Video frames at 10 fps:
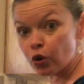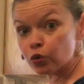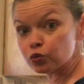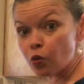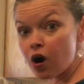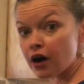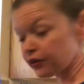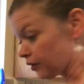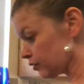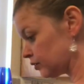cold
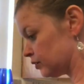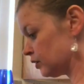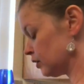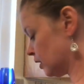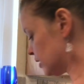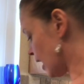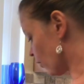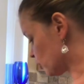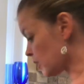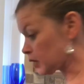water. Now,
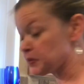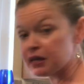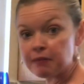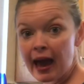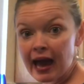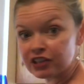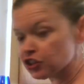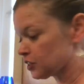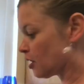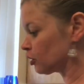if you make a big batch,
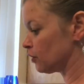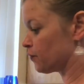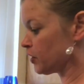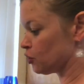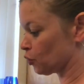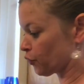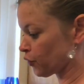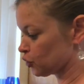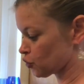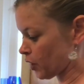it's not going to fit in your
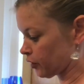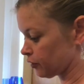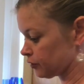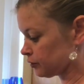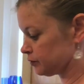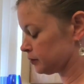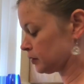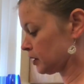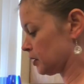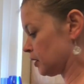refrigerator.
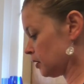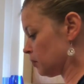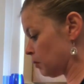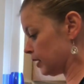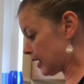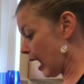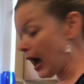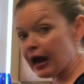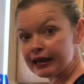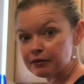But
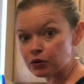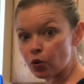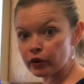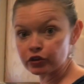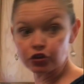I am going